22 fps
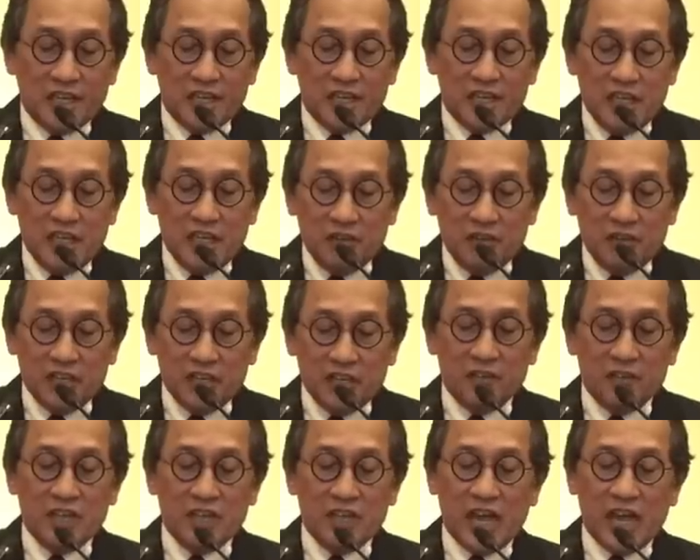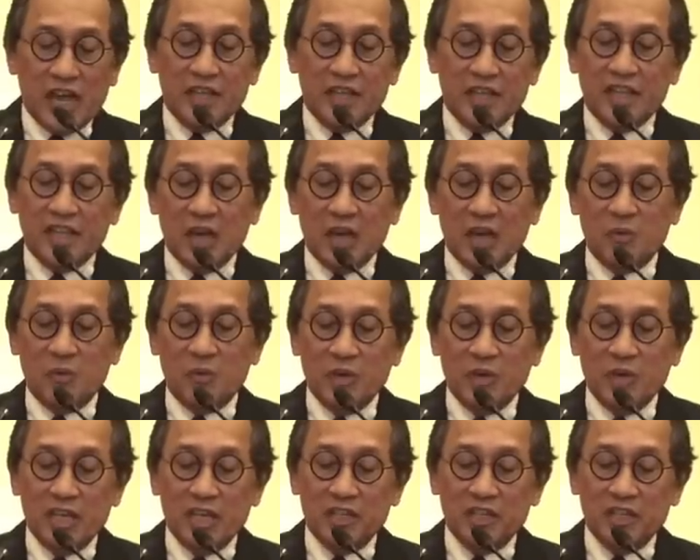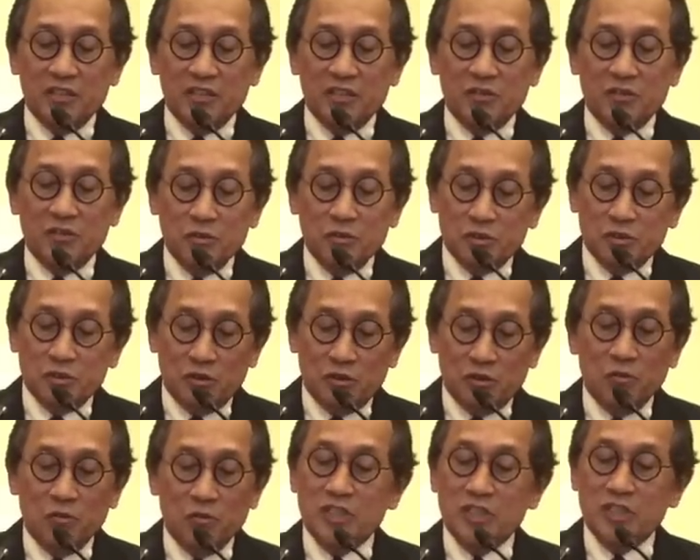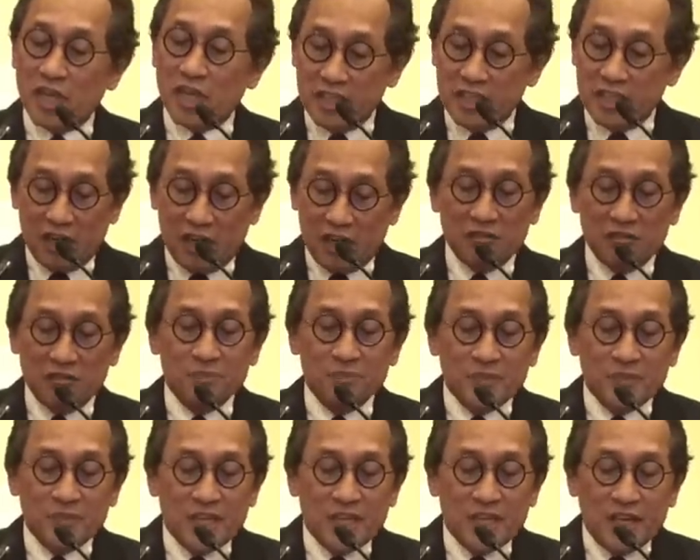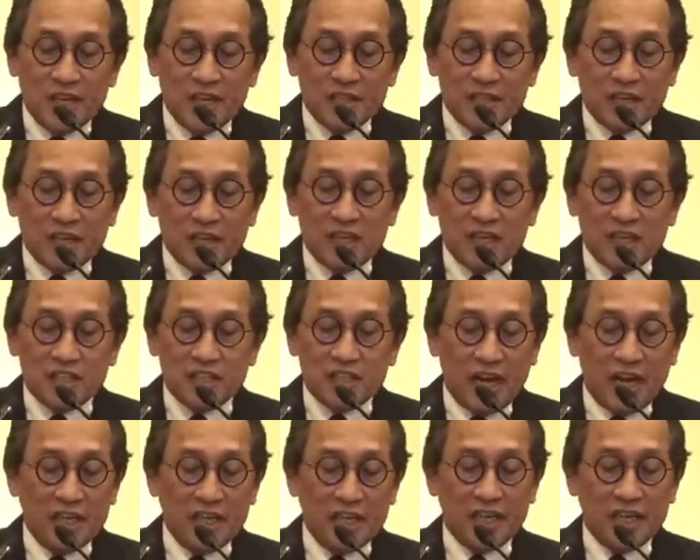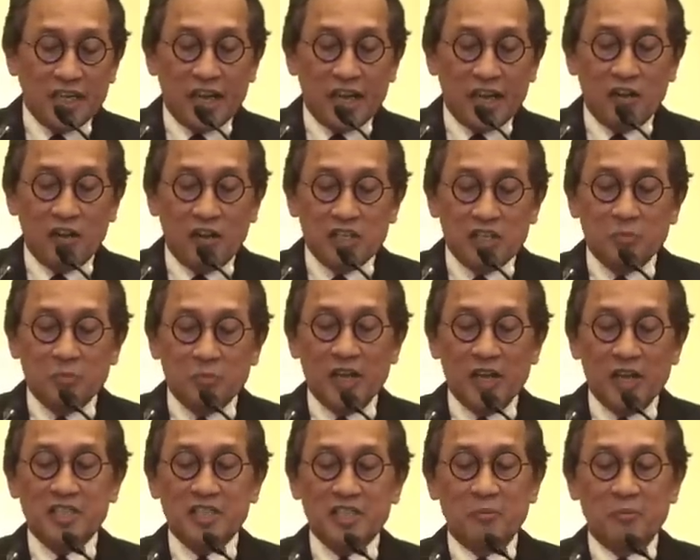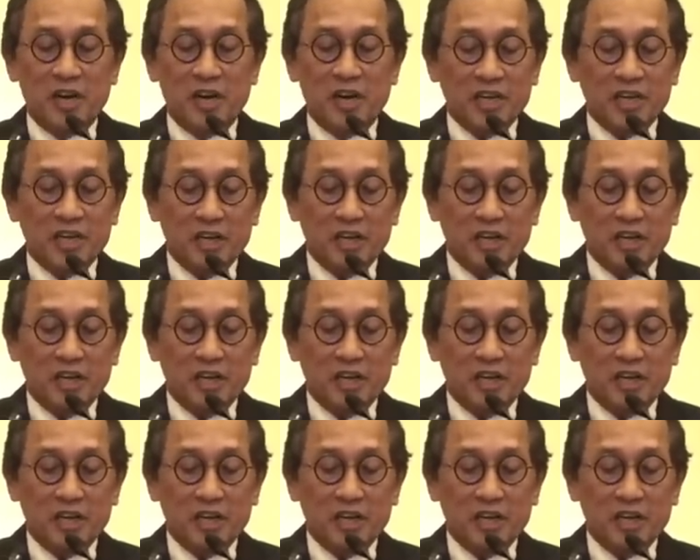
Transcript: Even if it had the capability to do so, which I doubt, China cannot displace America